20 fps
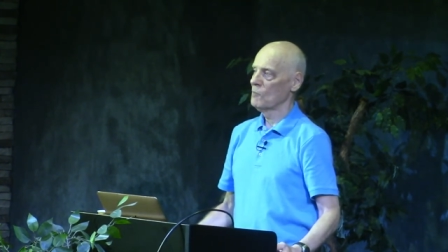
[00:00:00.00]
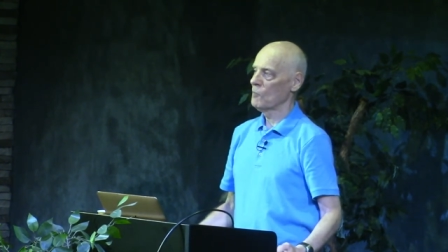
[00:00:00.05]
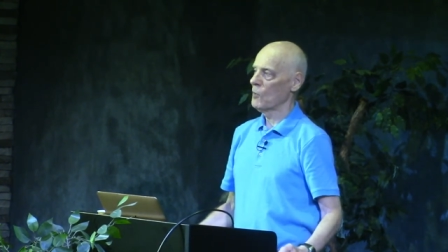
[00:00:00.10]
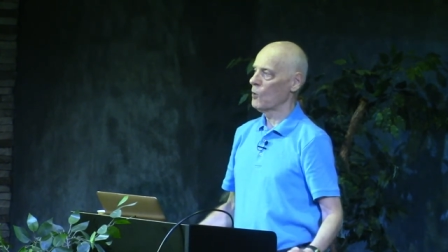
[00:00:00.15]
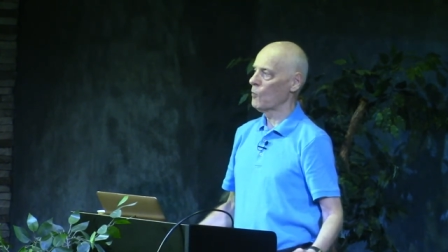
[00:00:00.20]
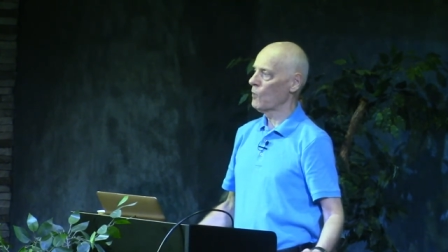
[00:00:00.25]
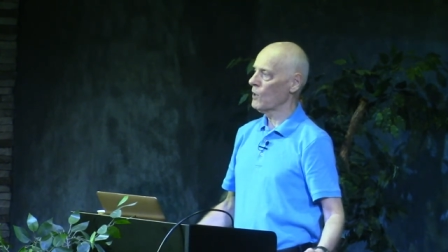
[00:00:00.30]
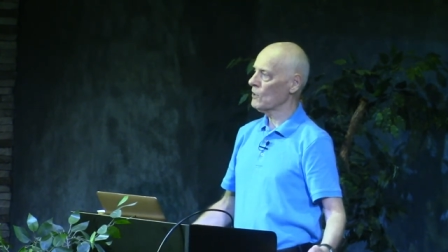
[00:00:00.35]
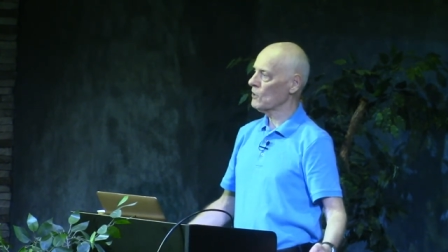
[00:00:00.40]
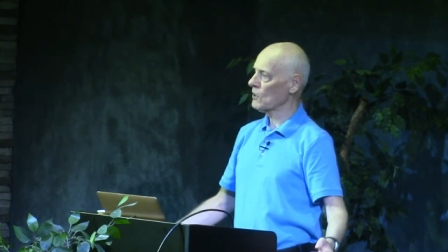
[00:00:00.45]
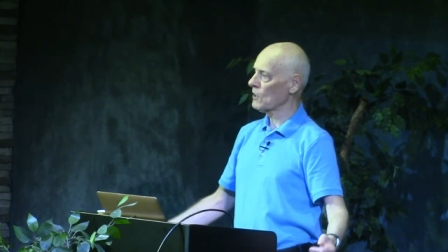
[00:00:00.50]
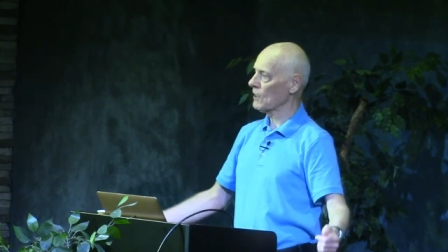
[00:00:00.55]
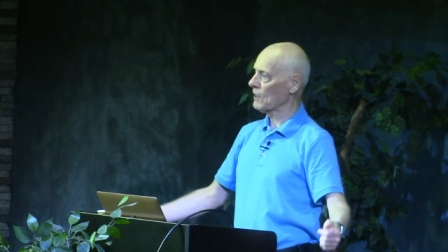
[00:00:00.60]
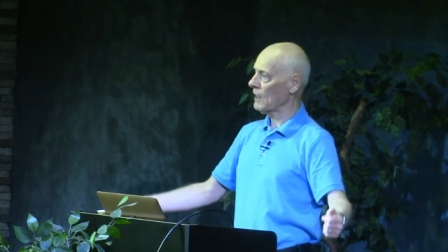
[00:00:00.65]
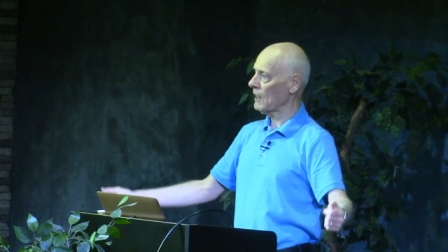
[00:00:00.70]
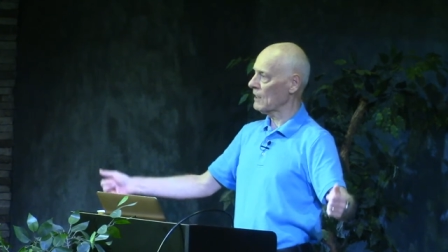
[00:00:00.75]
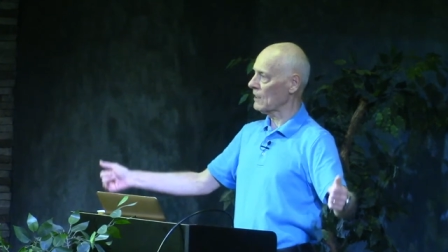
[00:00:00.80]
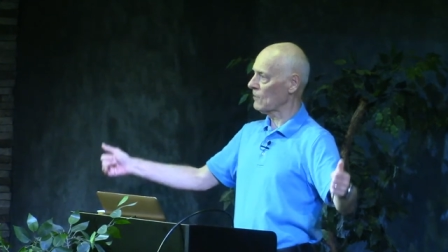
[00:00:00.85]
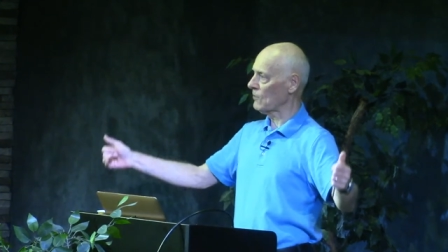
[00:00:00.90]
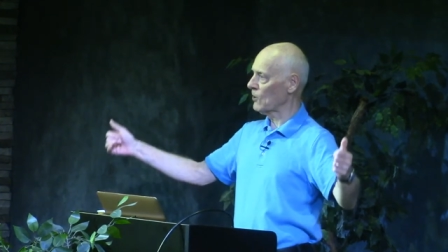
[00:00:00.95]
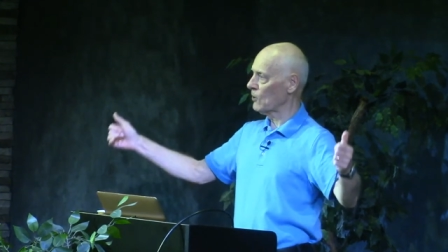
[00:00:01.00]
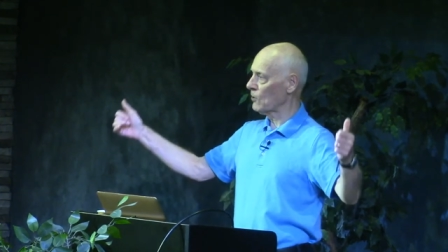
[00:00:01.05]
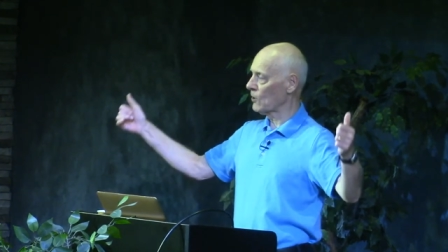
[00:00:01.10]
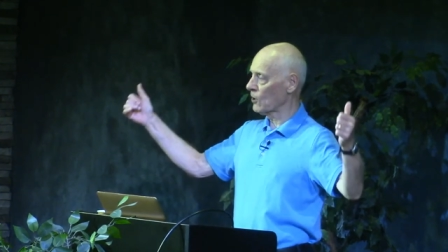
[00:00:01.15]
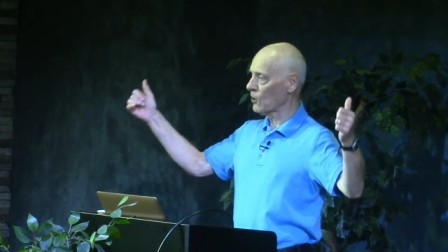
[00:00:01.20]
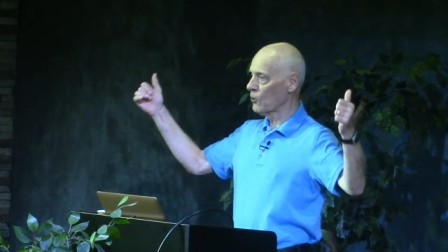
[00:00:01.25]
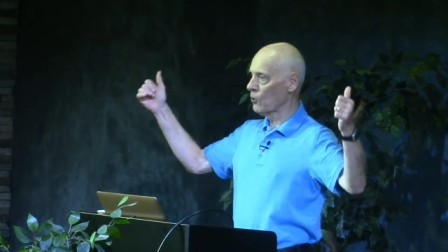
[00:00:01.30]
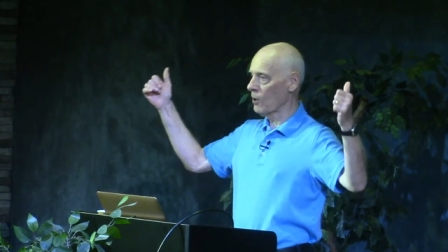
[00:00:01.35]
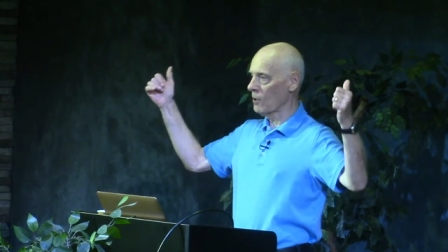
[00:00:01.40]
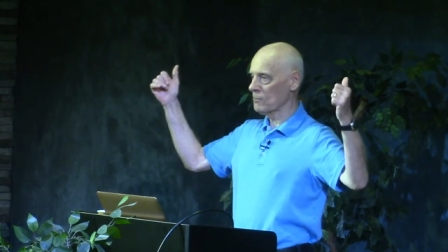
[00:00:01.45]
But once again, if you were
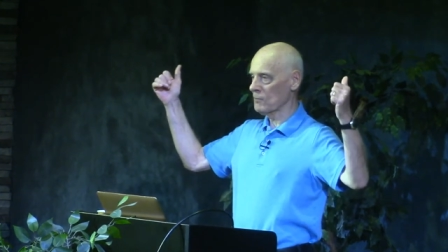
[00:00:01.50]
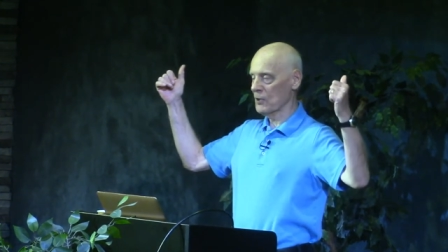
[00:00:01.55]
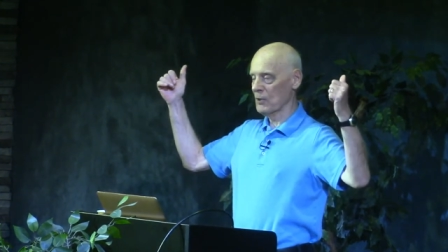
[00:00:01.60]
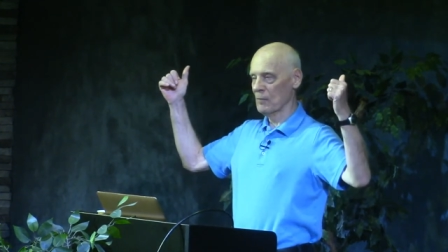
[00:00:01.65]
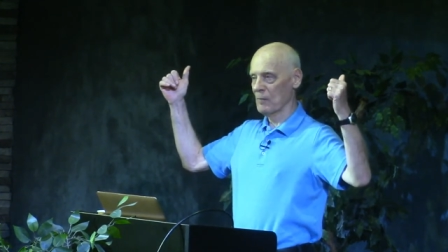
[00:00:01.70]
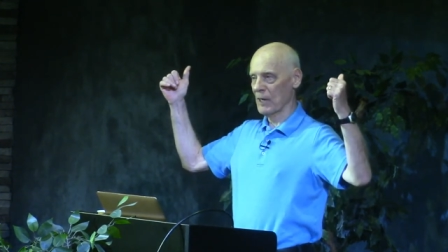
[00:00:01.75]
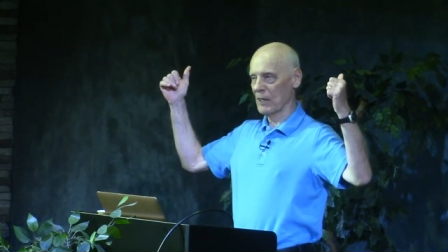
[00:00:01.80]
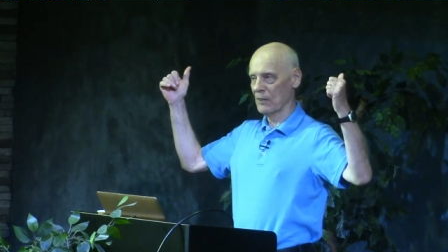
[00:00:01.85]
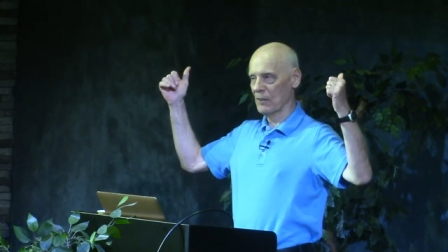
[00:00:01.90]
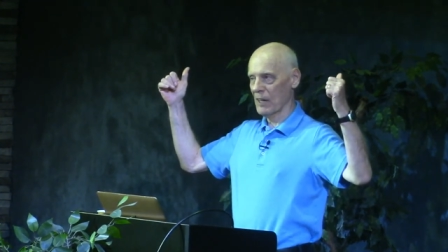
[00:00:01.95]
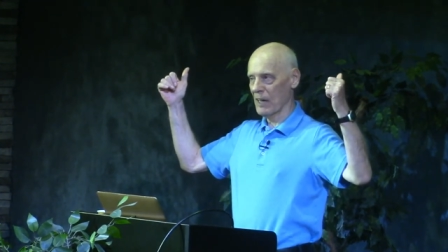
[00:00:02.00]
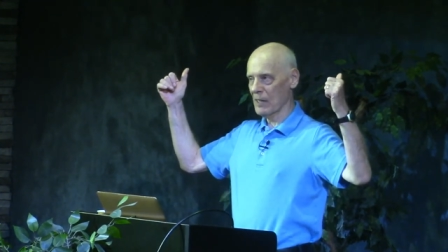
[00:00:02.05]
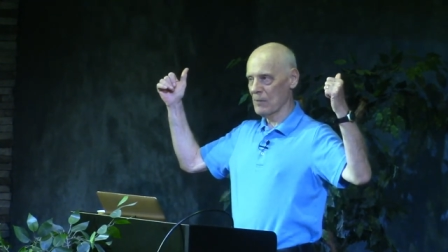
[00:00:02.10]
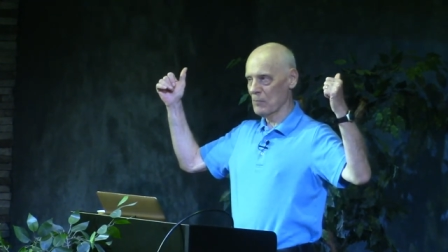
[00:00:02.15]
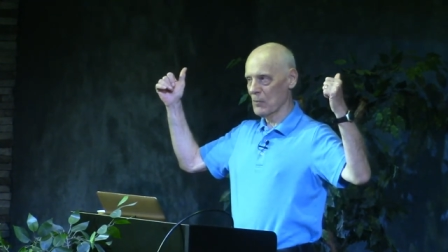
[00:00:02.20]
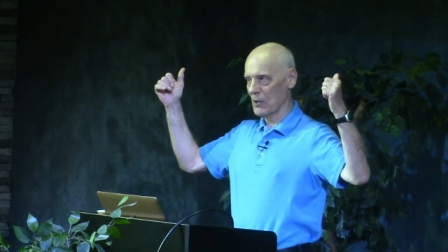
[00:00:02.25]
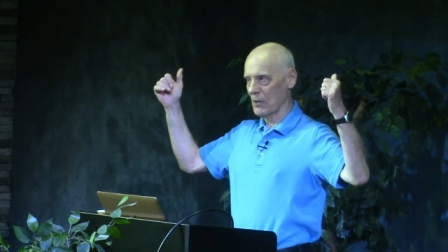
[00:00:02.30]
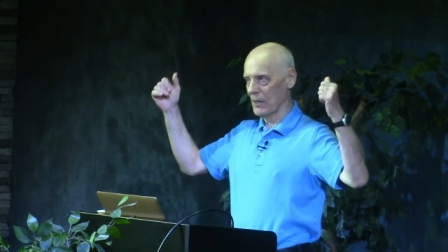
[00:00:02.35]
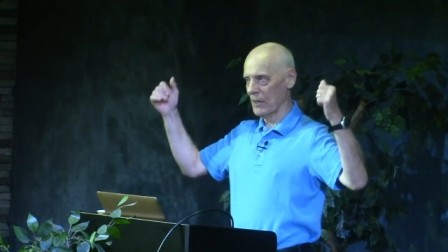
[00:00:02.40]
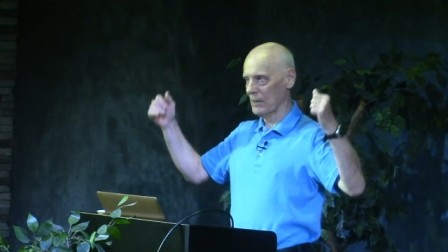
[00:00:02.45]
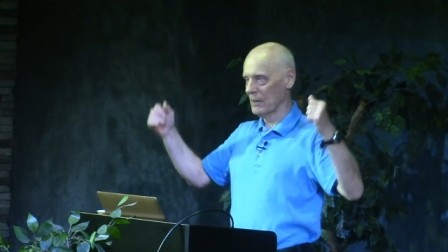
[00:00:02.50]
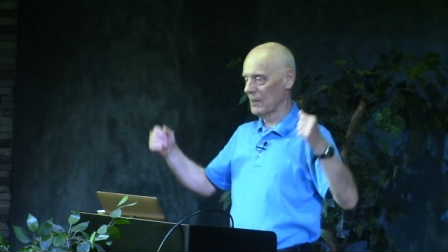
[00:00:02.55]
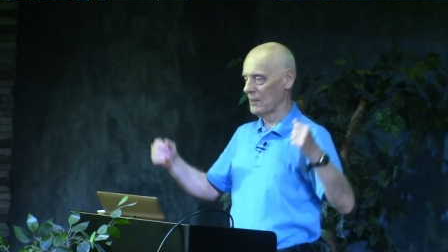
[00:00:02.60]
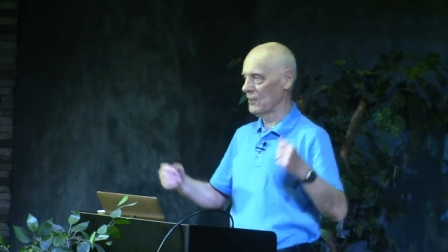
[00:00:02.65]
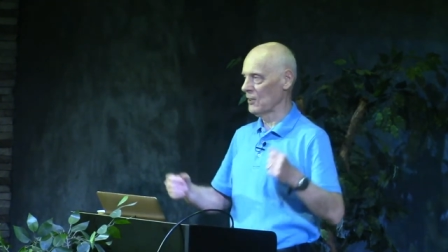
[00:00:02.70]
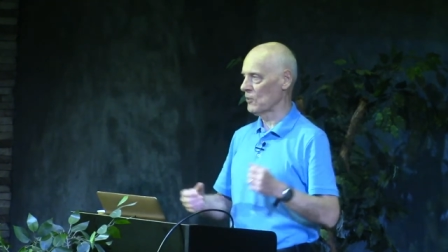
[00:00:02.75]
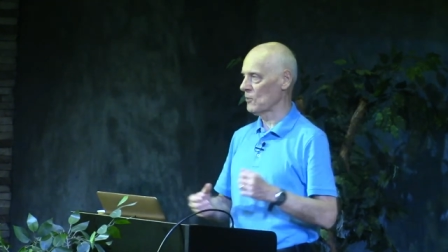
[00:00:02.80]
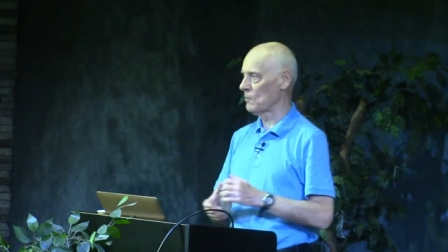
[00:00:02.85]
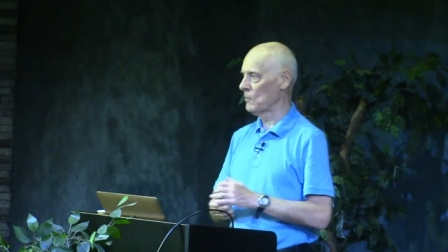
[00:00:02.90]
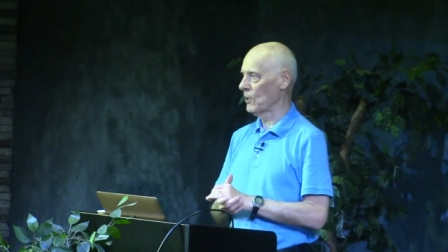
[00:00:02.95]
to go up to my library in
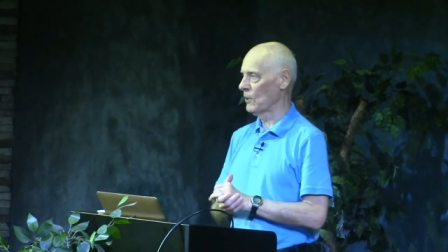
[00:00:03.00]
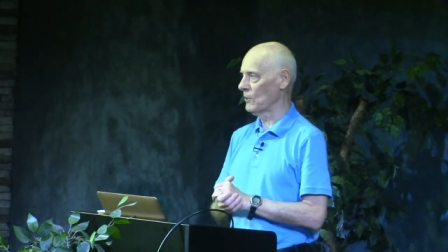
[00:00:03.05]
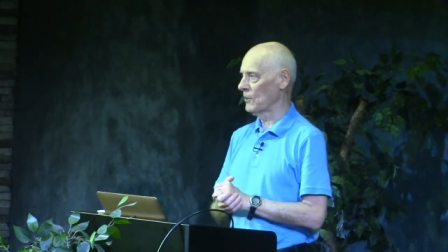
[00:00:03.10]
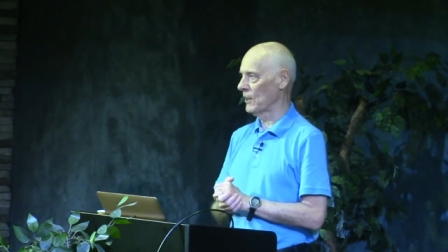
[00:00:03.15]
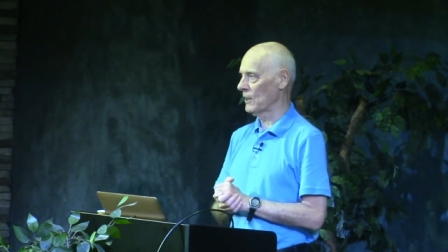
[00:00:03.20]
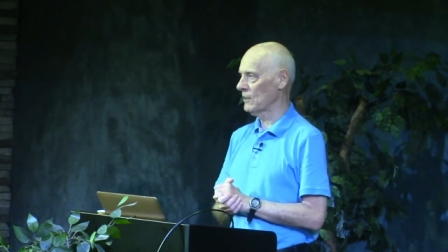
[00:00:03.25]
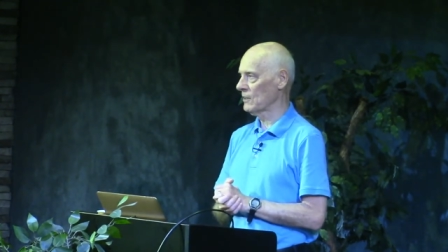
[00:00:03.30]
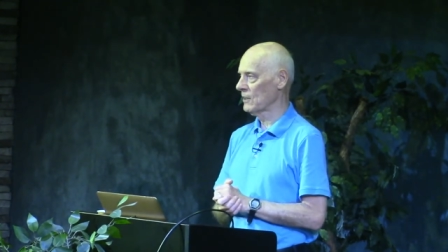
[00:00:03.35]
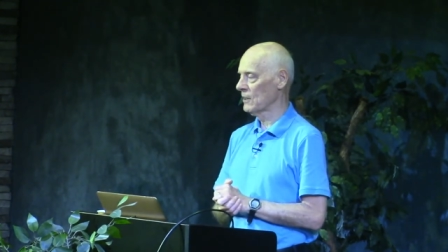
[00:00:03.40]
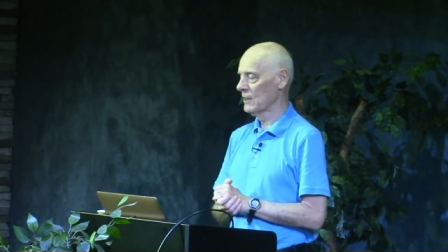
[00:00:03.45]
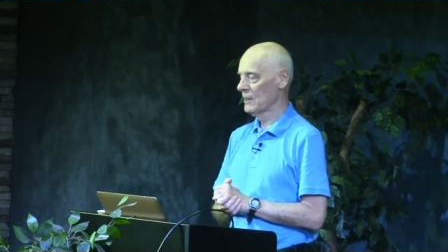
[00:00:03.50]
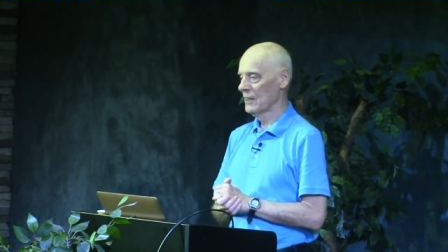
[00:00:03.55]
this building